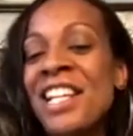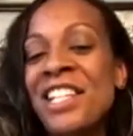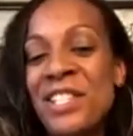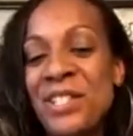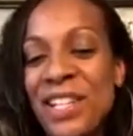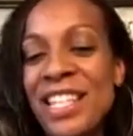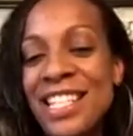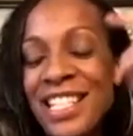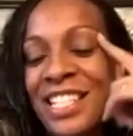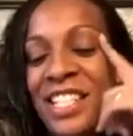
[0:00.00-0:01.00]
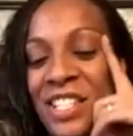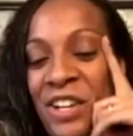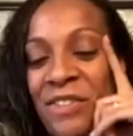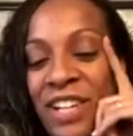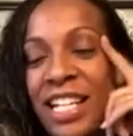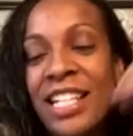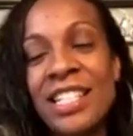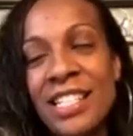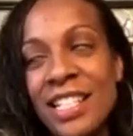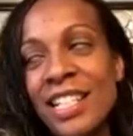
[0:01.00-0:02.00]
doing this because it's so funny."
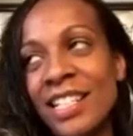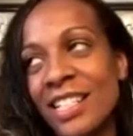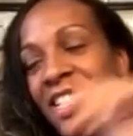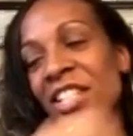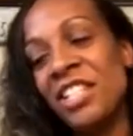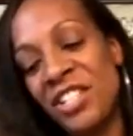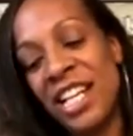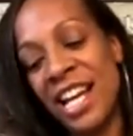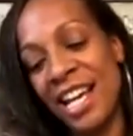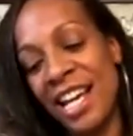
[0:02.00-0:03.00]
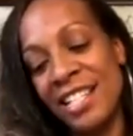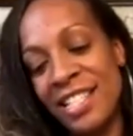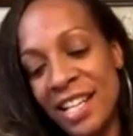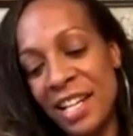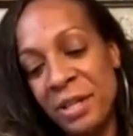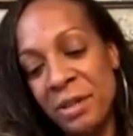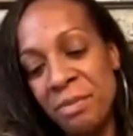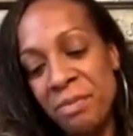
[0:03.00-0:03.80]
And and she has. Um,